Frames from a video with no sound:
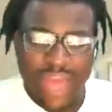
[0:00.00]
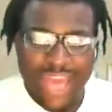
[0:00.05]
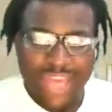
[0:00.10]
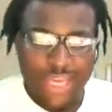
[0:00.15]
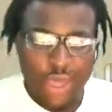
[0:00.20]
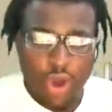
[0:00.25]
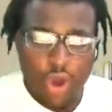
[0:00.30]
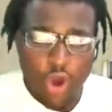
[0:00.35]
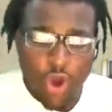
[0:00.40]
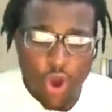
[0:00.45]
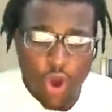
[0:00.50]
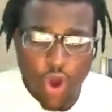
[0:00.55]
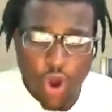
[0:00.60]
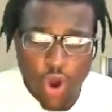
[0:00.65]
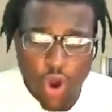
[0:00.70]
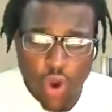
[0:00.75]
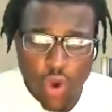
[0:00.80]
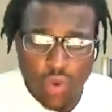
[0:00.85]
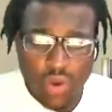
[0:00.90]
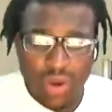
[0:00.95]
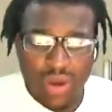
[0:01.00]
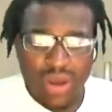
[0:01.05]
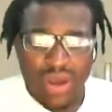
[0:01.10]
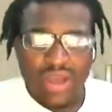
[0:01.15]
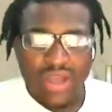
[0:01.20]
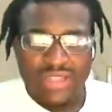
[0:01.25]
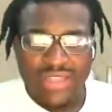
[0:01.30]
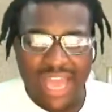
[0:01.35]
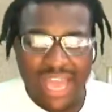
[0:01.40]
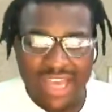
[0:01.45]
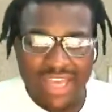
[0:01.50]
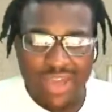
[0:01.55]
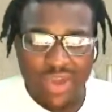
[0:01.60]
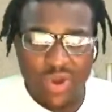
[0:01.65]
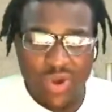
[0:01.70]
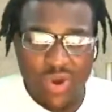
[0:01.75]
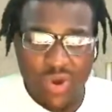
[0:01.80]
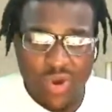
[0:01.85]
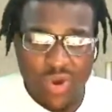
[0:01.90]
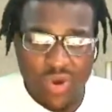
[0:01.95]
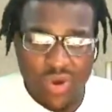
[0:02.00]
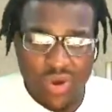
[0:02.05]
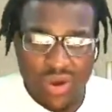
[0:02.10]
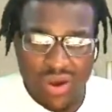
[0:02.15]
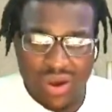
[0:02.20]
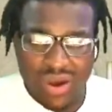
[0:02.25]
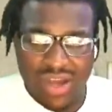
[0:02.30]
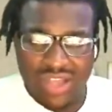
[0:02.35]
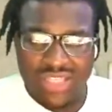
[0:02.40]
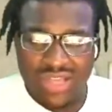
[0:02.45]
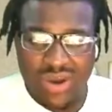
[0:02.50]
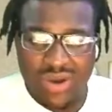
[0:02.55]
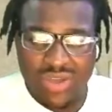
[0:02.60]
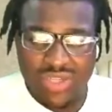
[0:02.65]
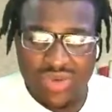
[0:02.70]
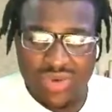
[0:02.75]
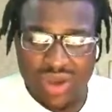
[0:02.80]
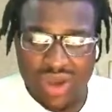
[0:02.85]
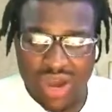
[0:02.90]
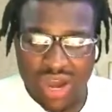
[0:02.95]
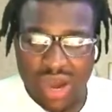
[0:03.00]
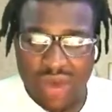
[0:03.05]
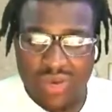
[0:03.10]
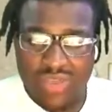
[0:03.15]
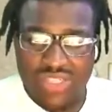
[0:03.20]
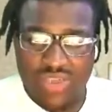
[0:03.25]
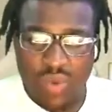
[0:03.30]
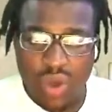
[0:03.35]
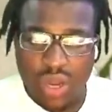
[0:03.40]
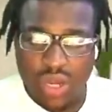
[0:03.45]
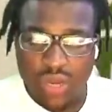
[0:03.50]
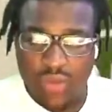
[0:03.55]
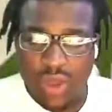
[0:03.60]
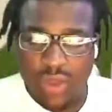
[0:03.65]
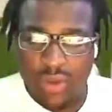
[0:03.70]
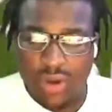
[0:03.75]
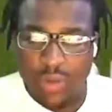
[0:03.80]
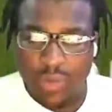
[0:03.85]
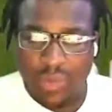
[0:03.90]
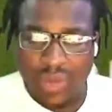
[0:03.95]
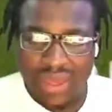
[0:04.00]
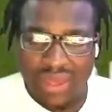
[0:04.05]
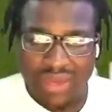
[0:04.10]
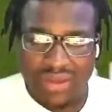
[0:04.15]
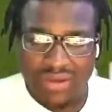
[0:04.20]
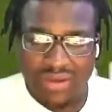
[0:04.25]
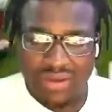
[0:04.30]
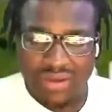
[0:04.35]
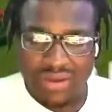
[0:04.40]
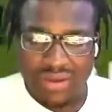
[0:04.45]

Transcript: Thank you. Thank you. I told you. I was walking away with no pick.